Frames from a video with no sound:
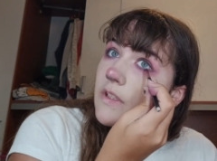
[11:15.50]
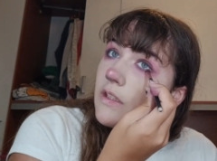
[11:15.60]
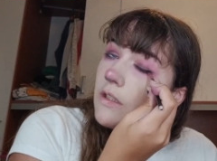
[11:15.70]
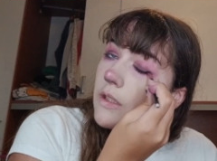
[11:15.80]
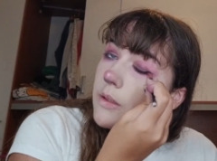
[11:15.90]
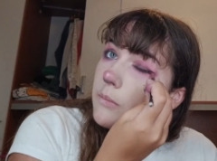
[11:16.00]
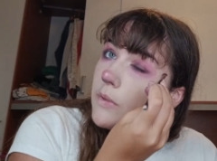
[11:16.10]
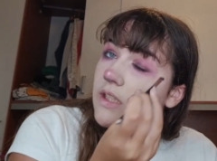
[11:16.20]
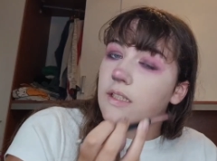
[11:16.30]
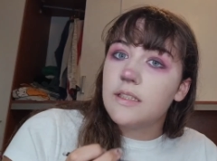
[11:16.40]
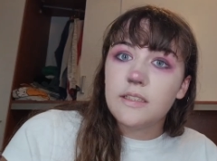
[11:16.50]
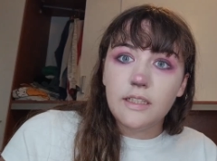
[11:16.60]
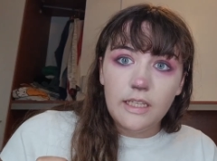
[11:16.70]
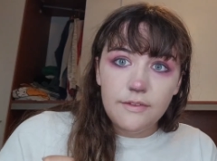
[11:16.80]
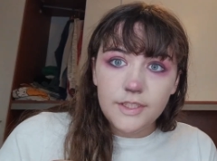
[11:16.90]
and make it
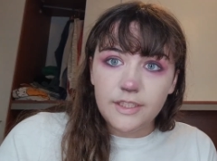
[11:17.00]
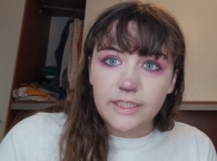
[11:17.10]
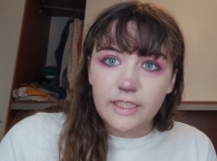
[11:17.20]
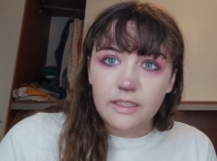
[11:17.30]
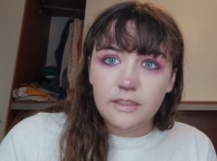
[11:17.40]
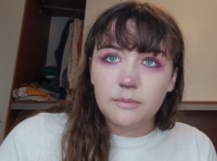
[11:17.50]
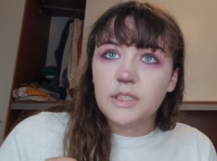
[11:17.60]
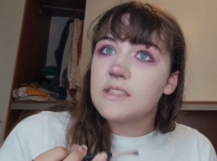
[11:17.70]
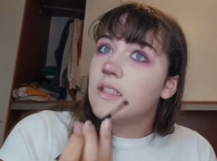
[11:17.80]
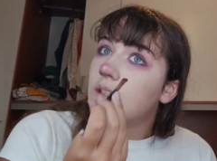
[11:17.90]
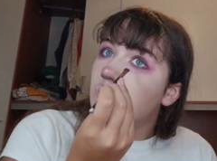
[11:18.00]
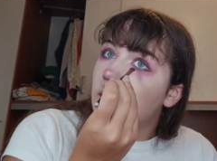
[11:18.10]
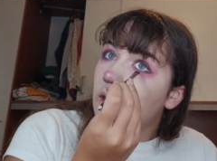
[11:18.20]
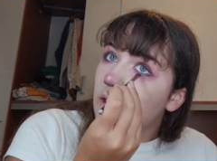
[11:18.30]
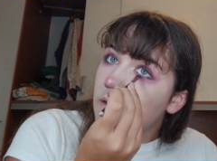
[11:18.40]
heavier again, because
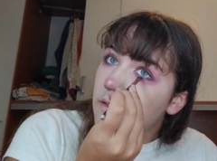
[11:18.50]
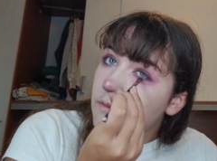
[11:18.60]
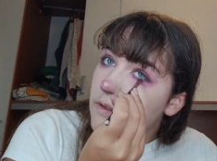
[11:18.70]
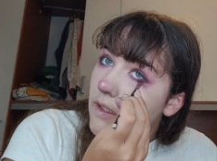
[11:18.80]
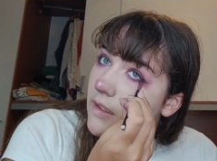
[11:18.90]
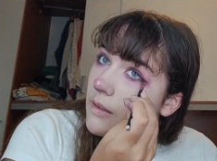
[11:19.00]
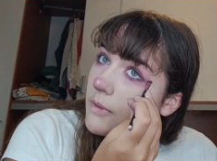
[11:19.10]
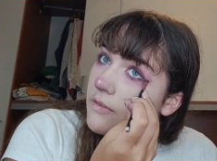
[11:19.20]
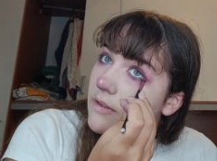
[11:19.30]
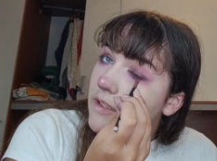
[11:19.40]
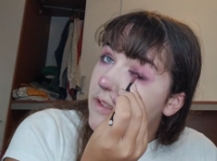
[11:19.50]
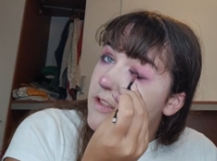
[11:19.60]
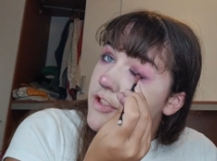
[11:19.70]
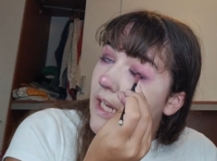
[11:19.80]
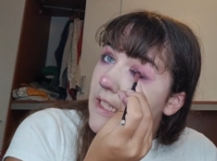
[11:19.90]
I don't know, the thing about like
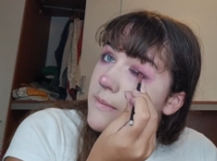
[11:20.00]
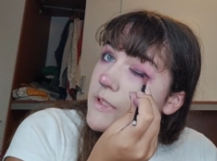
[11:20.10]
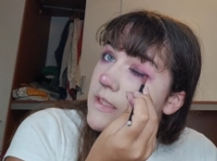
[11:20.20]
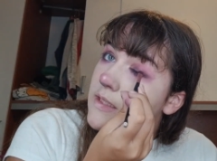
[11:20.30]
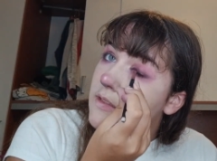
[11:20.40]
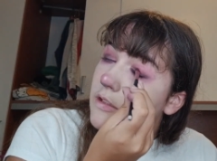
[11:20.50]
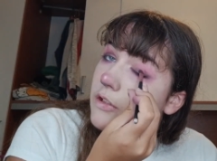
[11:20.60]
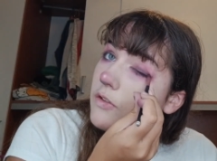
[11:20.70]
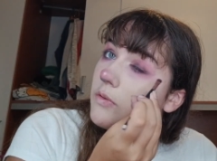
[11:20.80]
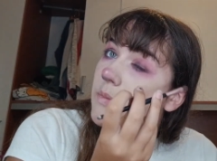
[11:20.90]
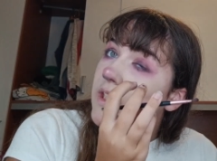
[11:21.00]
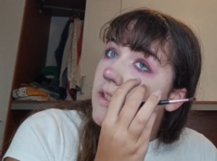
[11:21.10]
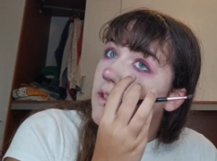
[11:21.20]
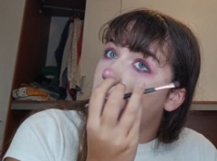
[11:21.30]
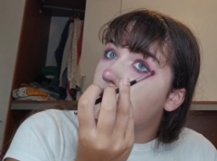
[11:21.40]
Jasmine's new
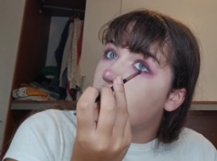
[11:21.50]
makeup